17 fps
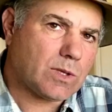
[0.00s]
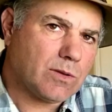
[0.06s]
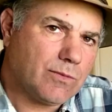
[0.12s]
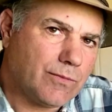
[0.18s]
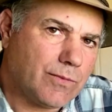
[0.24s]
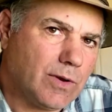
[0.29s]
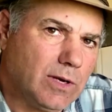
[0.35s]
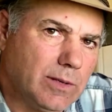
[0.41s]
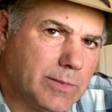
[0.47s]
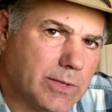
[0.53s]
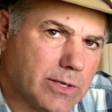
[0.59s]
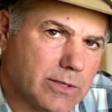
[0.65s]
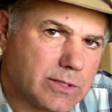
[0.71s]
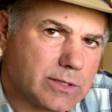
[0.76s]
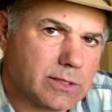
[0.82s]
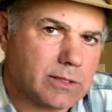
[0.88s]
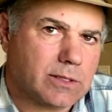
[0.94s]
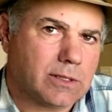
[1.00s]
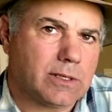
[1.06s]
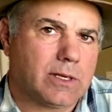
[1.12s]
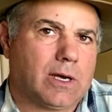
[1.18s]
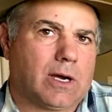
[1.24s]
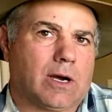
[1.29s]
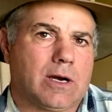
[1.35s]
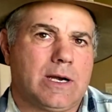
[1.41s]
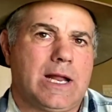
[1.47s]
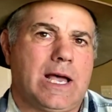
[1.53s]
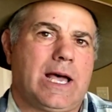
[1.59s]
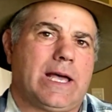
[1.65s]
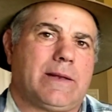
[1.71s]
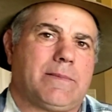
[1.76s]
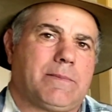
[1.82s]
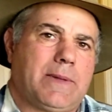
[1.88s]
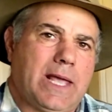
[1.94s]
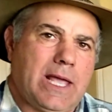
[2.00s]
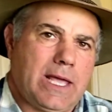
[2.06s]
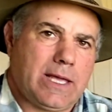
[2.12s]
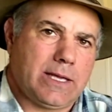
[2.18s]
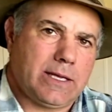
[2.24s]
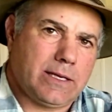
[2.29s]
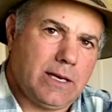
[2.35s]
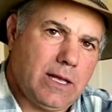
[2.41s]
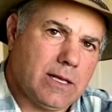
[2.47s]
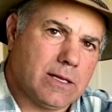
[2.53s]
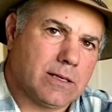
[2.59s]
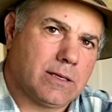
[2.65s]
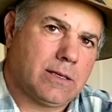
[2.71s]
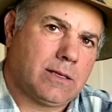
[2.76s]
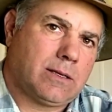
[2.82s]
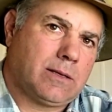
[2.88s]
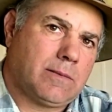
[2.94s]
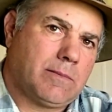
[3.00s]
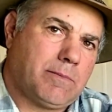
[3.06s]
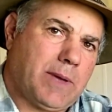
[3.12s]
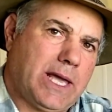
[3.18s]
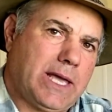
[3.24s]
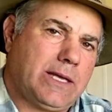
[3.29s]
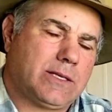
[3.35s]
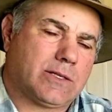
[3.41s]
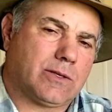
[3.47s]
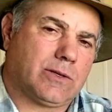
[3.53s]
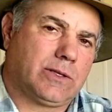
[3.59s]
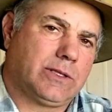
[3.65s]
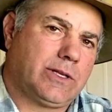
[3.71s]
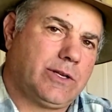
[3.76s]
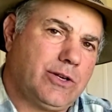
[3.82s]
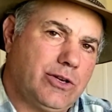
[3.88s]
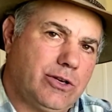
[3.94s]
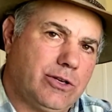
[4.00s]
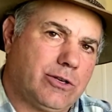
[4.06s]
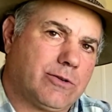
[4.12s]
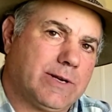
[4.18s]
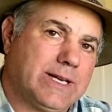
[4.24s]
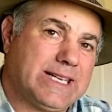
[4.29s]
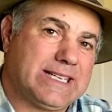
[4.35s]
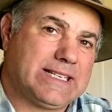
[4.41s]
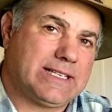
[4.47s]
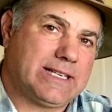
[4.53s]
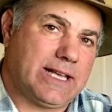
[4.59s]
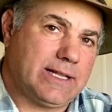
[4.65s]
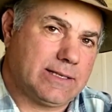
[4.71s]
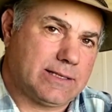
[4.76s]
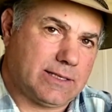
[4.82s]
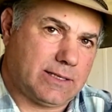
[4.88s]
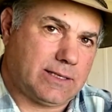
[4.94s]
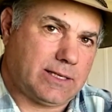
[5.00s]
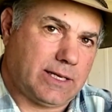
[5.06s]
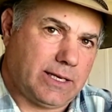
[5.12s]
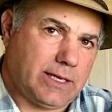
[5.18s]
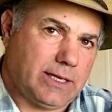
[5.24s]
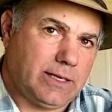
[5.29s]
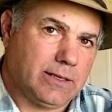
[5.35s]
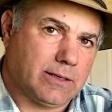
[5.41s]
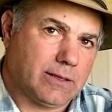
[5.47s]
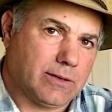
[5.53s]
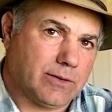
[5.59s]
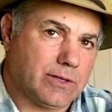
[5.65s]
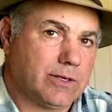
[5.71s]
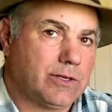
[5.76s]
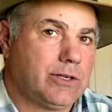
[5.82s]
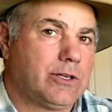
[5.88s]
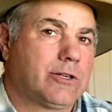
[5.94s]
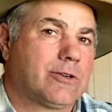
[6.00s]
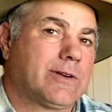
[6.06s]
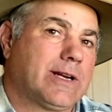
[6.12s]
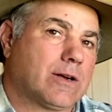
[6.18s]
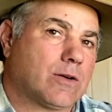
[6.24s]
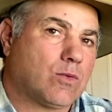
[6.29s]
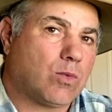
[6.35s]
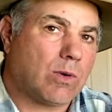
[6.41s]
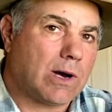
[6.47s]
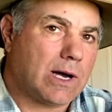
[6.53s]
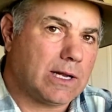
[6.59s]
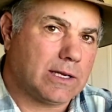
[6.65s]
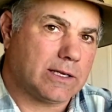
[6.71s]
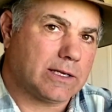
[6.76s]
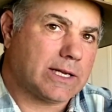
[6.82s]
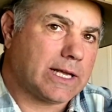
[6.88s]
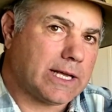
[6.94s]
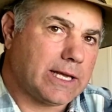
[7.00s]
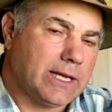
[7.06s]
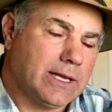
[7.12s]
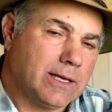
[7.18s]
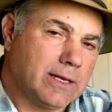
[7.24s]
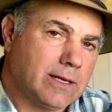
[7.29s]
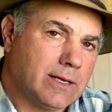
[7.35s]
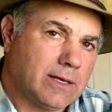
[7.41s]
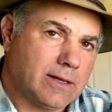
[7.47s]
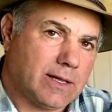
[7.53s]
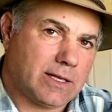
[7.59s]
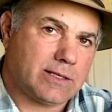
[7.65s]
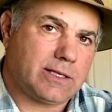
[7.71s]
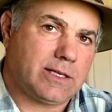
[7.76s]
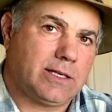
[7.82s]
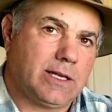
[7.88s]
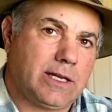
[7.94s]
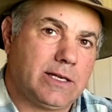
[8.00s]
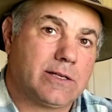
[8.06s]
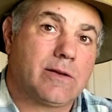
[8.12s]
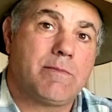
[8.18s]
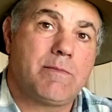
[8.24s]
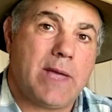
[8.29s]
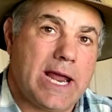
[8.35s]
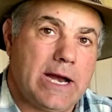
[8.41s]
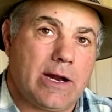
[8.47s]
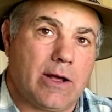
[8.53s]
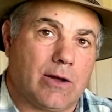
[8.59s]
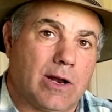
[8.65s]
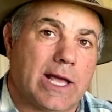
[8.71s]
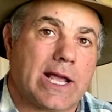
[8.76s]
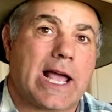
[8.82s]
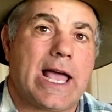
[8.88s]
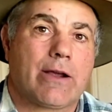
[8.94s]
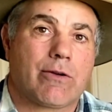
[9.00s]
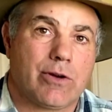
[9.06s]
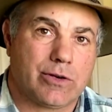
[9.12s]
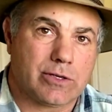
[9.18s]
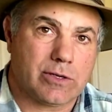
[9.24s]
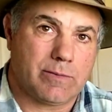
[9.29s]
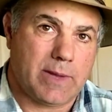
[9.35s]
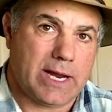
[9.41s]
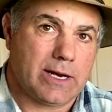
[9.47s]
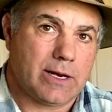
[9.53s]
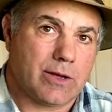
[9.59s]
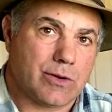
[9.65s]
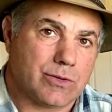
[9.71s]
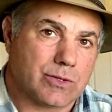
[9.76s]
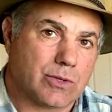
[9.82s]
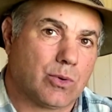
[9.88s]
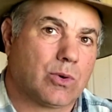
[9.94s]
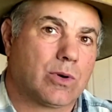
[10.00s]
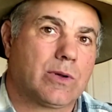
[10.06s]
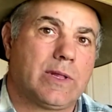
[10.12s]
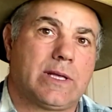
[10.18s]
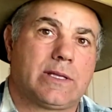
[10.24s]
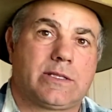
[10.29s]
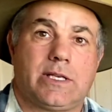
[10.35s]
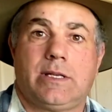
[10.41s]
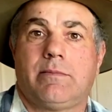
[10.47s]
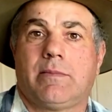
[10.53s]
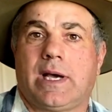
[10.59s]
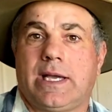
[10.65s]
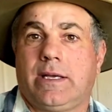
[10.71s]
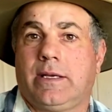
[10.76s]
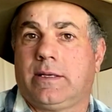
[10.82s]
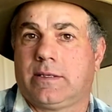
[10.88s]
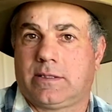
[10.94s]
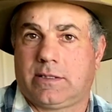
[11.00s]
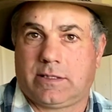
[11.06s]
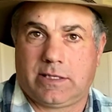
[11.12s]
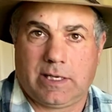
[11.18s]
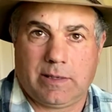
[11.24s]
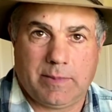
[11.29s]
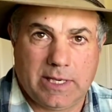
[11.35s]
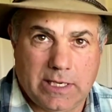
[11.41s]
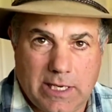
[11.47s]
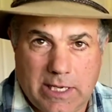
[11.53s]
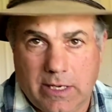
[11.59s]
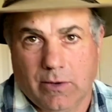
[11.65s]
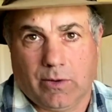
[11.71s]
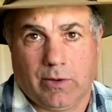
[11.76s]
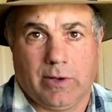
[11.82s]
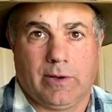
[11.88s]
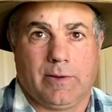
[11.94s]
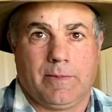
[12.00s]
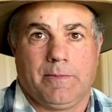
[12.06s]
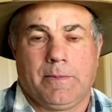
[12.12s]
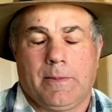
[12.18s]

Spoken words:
Farmers are not paid based on the nutrient density or the nutrient quality that's in a tomato, like I grow tomatoes, or that's in my CBD oil.